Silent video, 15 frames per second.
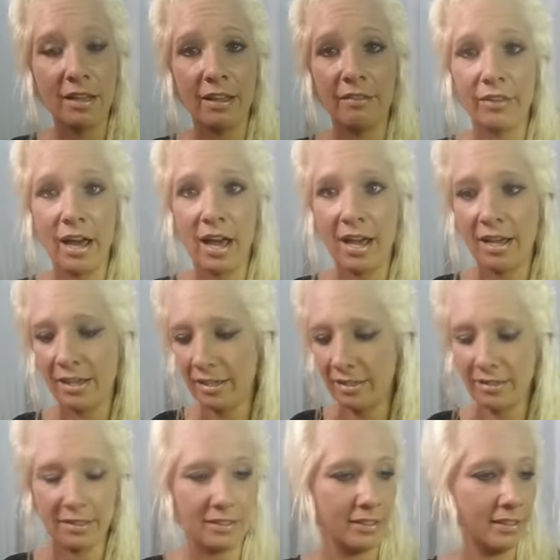If that
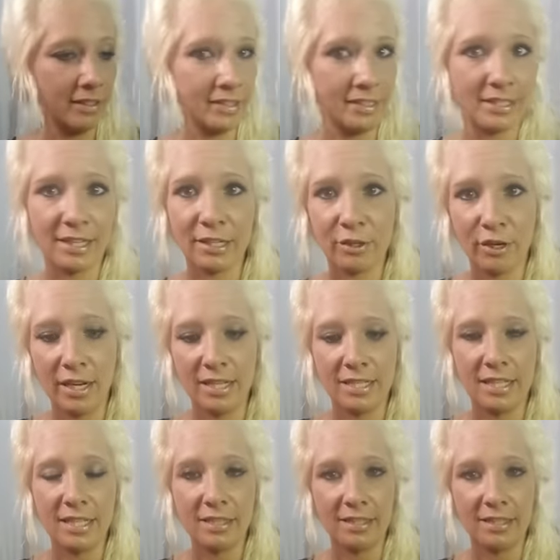isn't crazy